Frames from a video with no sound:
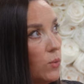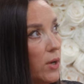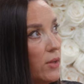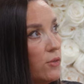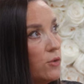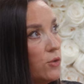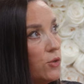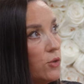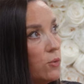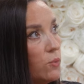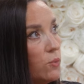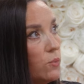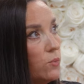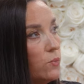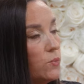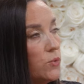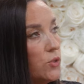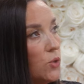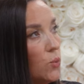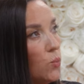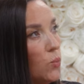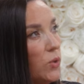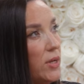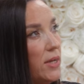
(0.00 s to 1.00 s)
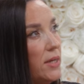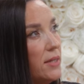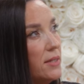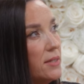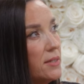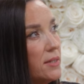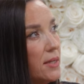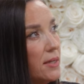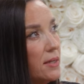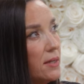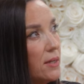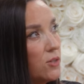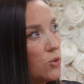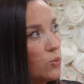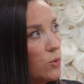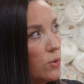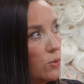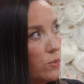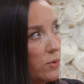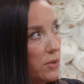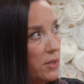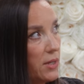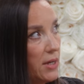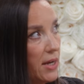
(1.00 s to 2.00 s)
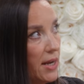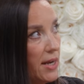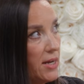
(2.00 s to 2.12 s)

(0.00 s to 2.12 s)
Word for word: whether you're. So we decided not to work with an